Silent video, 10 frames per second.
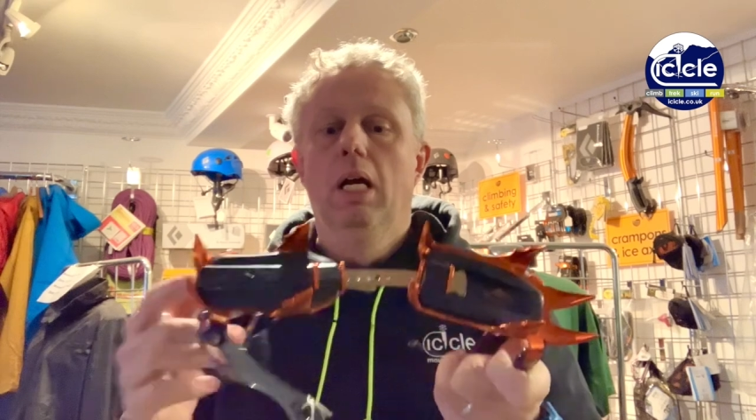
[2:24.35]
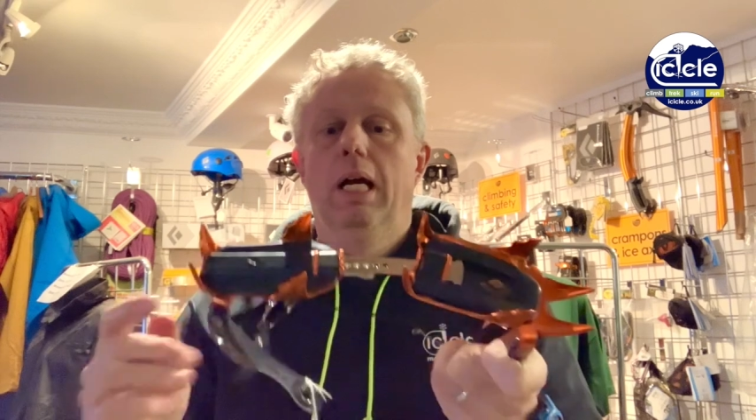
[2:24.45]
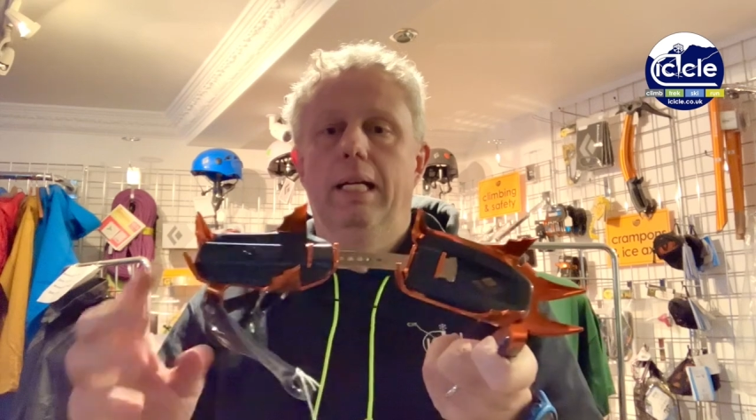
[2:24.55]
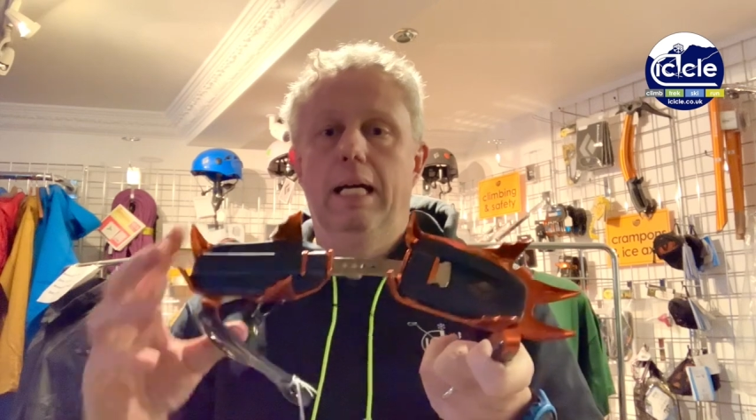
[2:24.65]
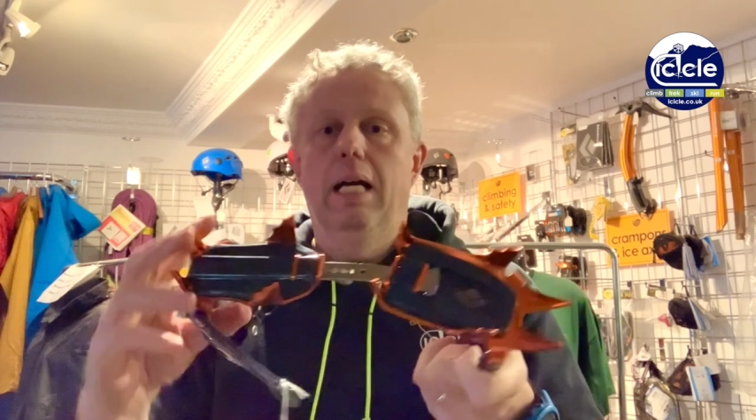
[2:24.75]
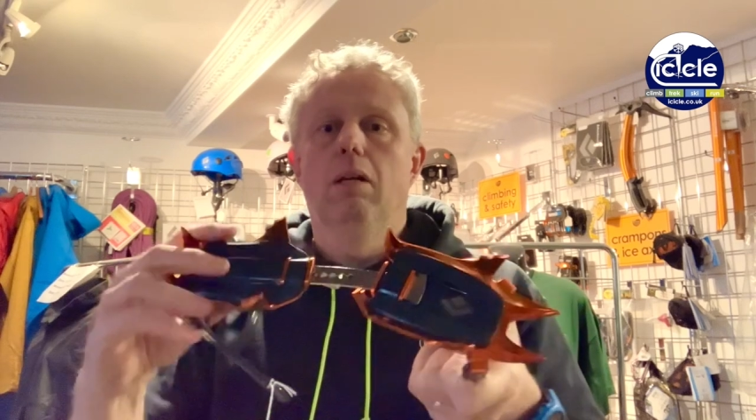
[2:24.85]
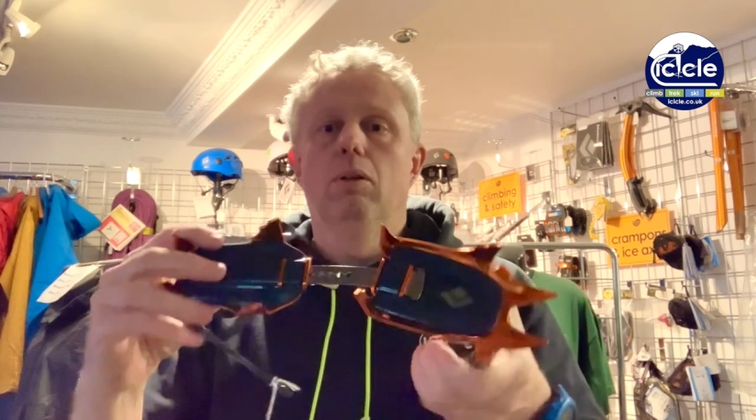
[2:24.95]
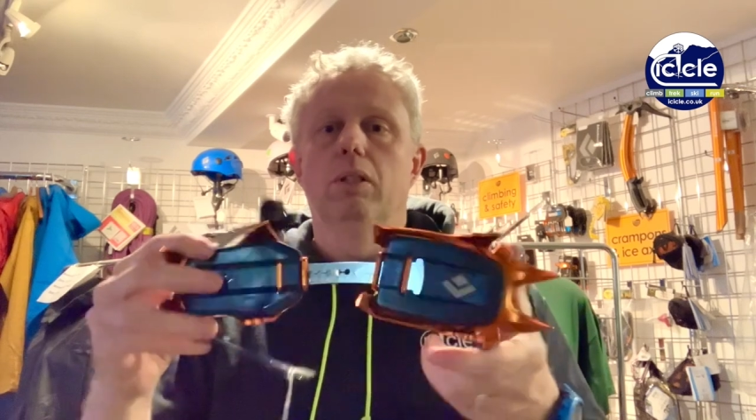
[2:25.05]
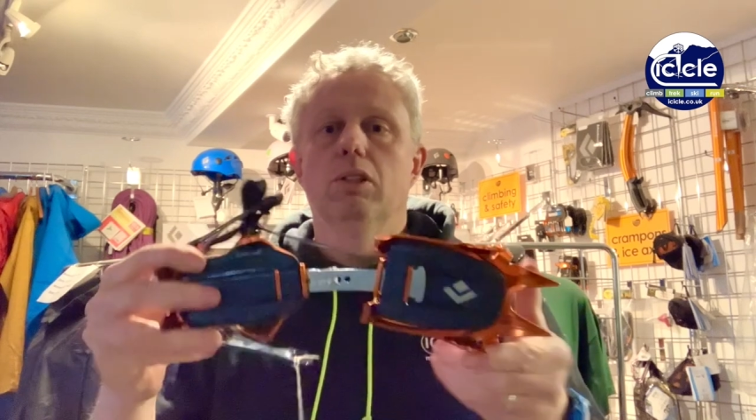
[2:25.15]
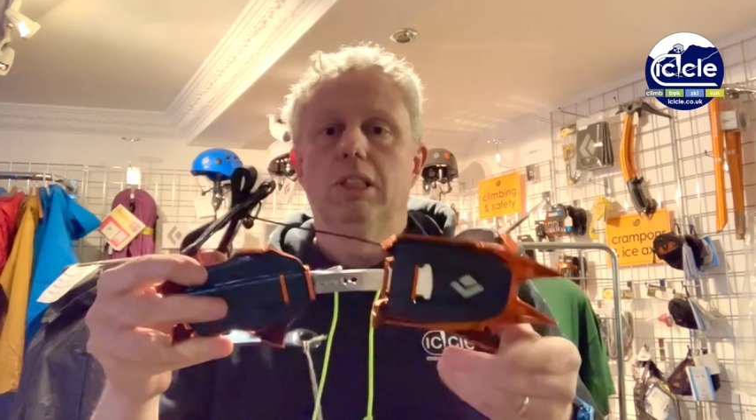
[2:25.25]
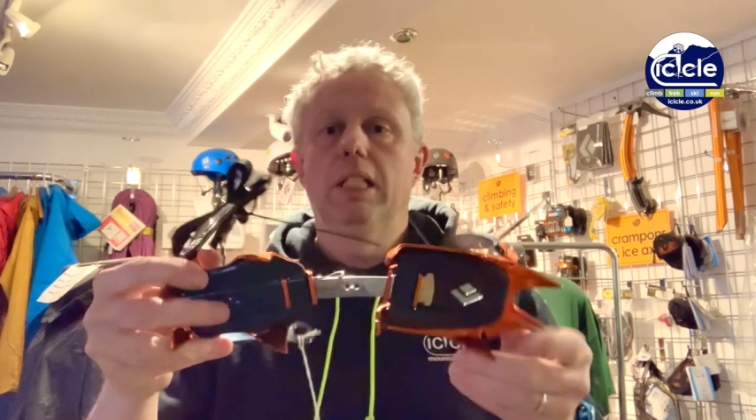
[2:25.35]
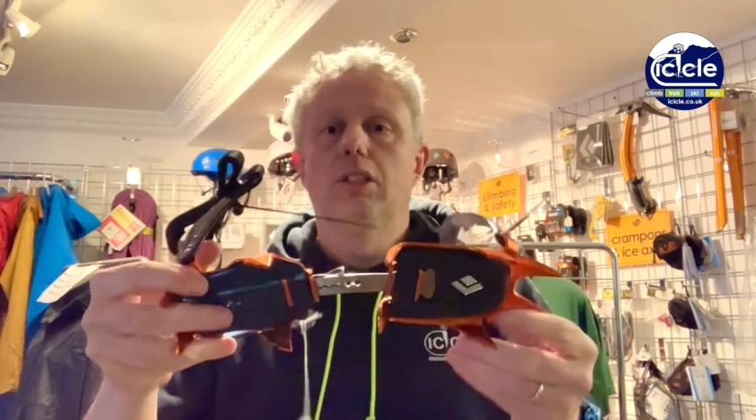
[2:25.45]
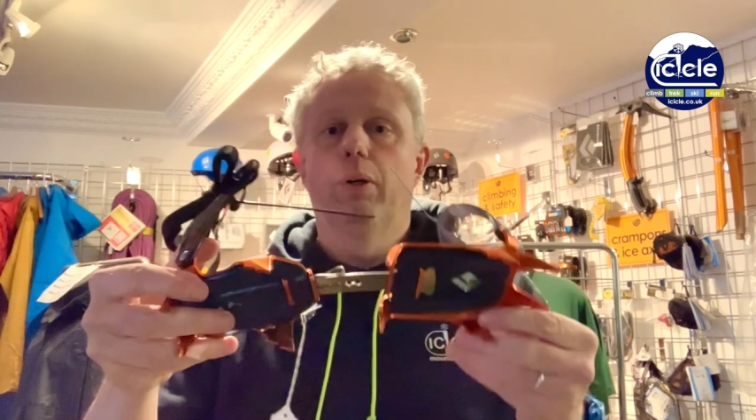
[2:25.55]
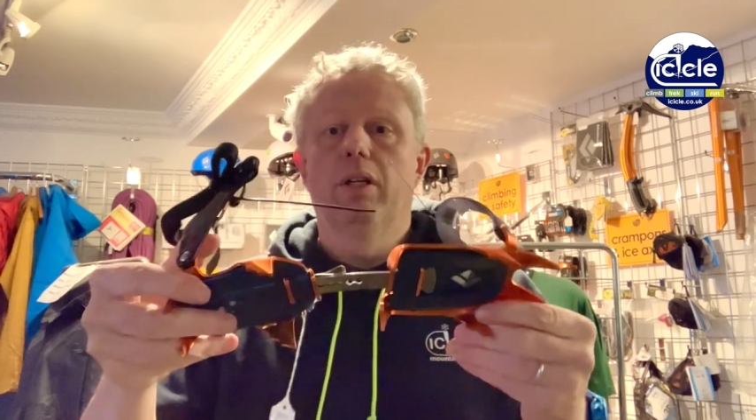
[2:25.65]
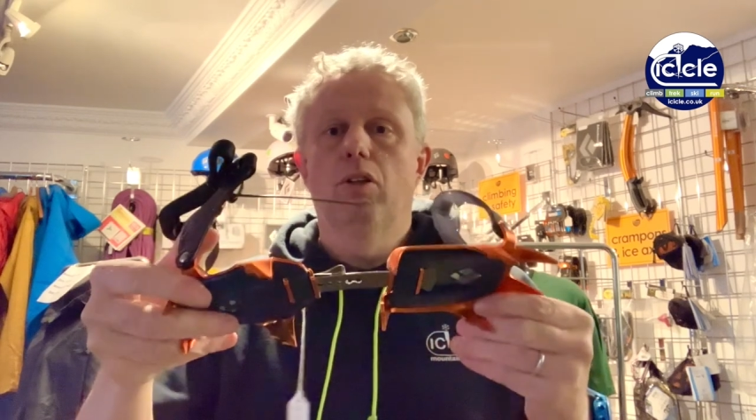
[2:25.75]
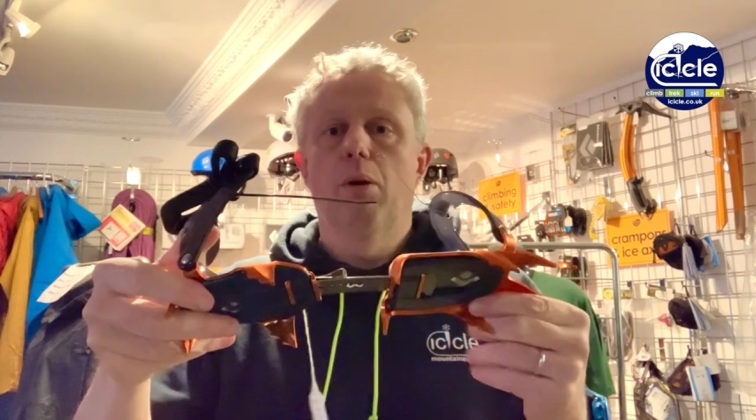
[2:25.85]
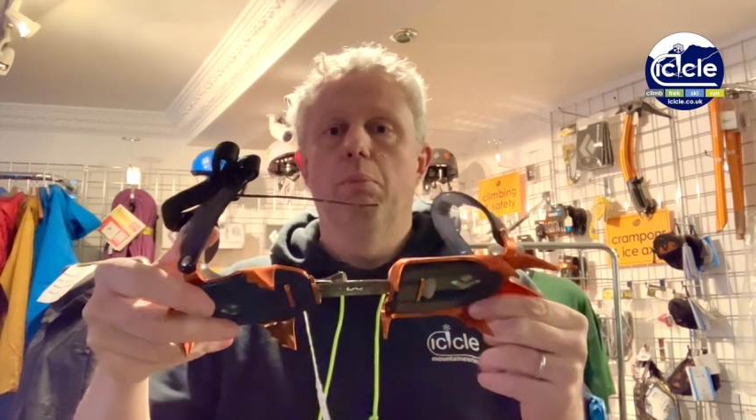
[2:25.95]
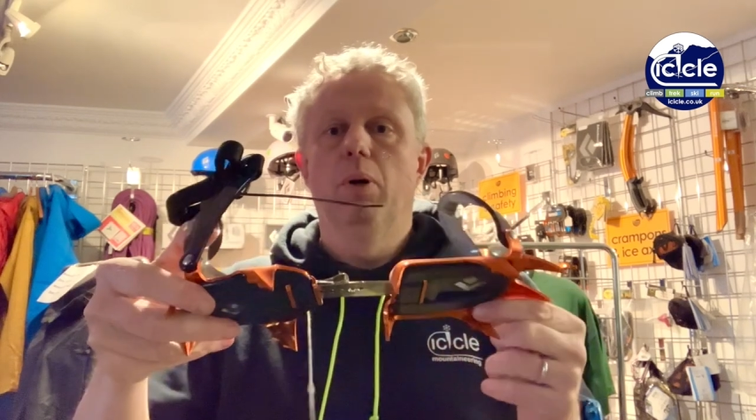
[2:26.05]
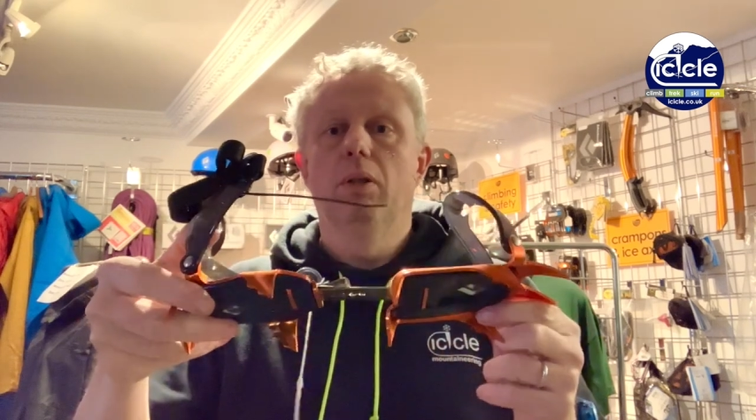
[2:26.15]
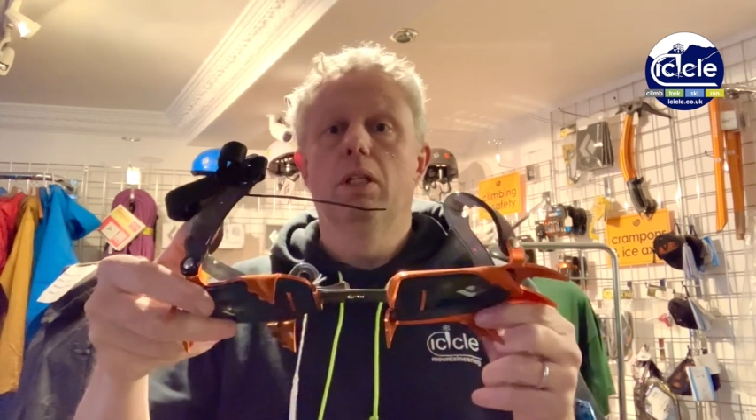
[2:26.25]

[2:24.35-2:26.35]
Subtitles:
an alloy or ski touring crampon